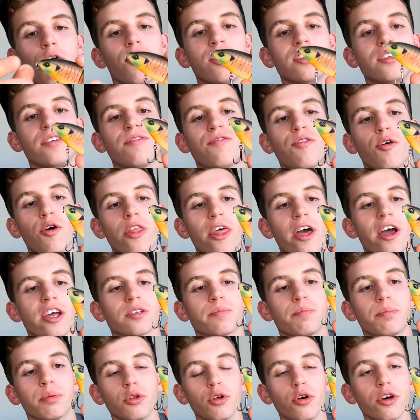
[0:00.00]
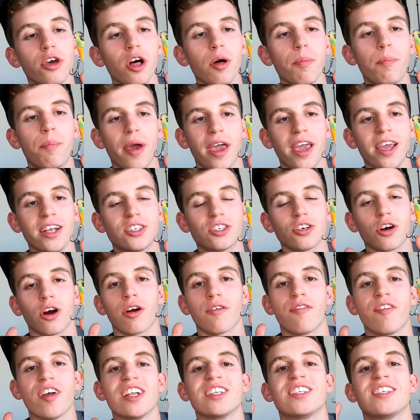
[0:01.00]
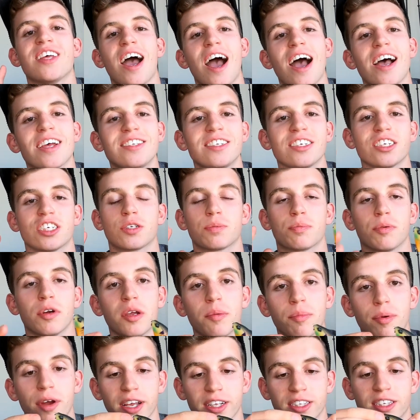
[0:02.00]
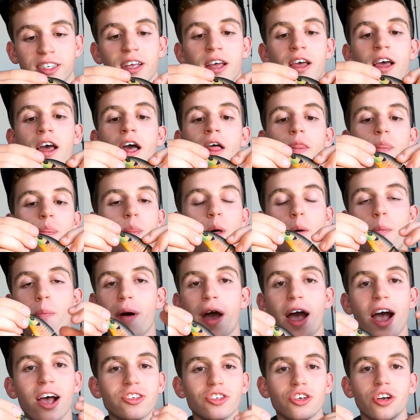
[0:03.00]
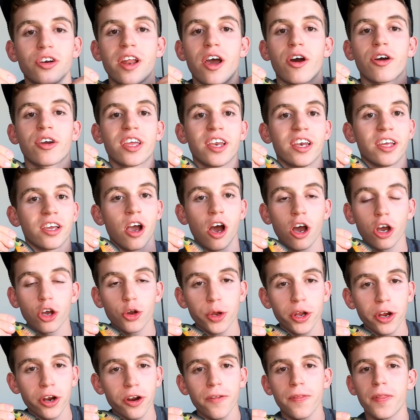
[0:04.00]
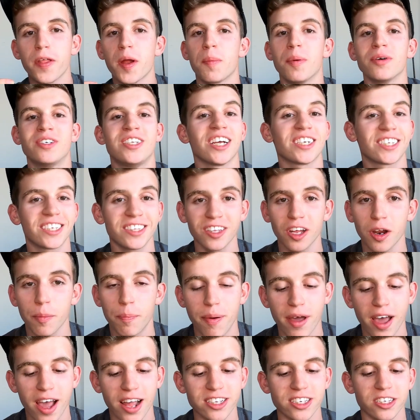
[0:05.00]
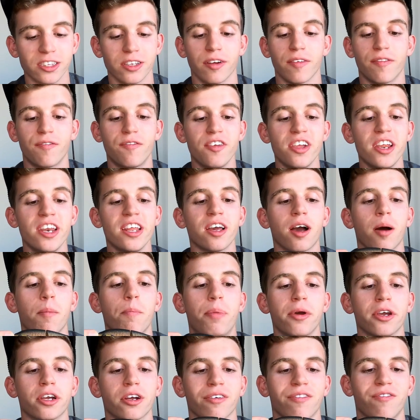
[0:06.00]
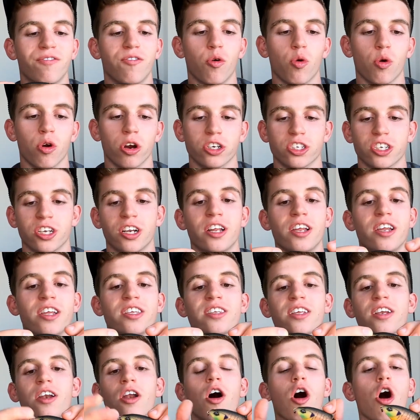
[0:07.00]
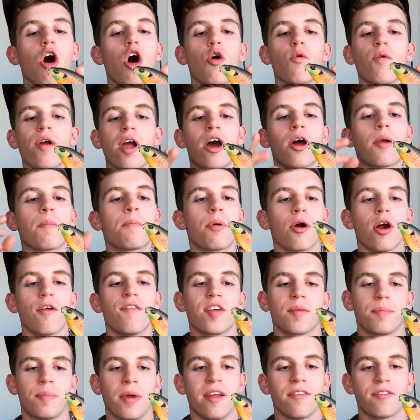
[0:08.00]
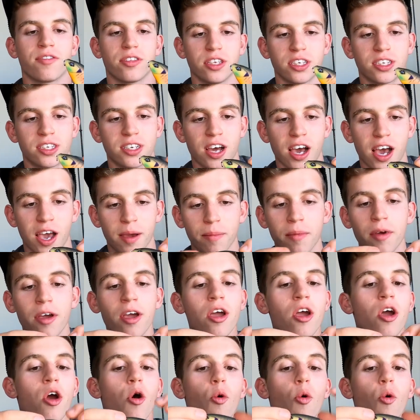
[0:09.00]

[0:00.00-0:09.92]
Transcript: Reason for that is bluegill baits are fantastic spring baits. The bass are now getting hungrier, they're protecting their beds, and they're feeding on bigger forage, and it is an all-around perfect bait for this time.